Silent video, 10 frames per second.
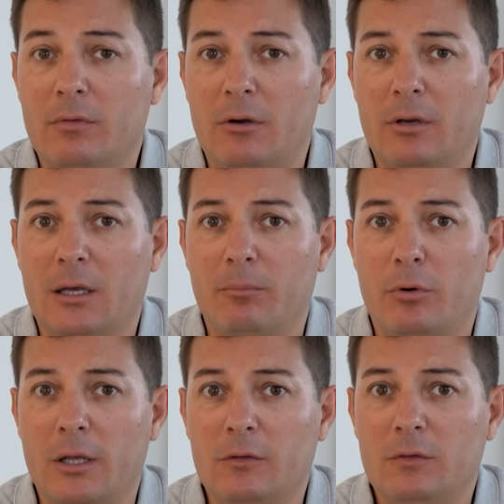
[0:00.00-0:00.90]
very
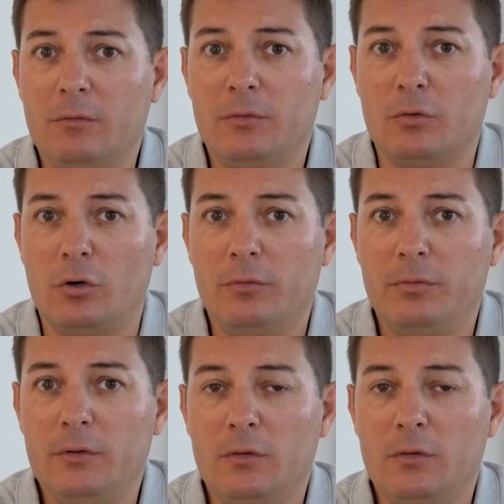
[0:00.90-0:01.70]
abrasive surface.